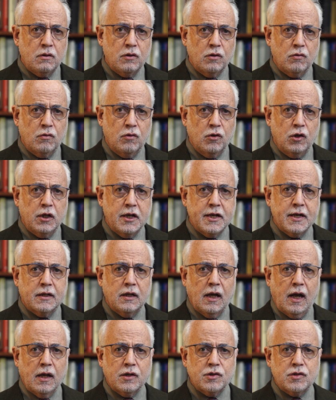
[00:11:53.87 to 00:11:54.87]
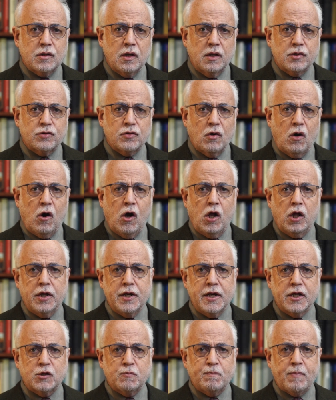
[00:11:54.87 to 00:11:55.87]
the ruling class does all
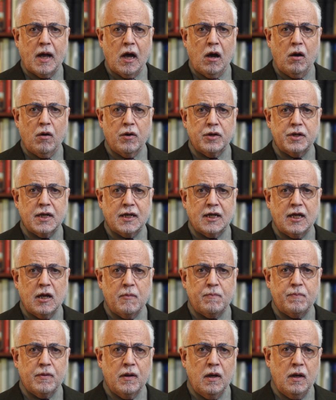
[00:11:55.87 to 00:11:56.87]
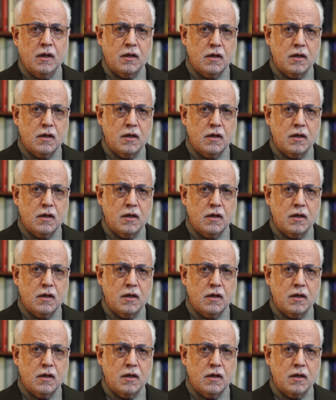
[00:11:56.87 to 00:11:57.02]
in its power to keep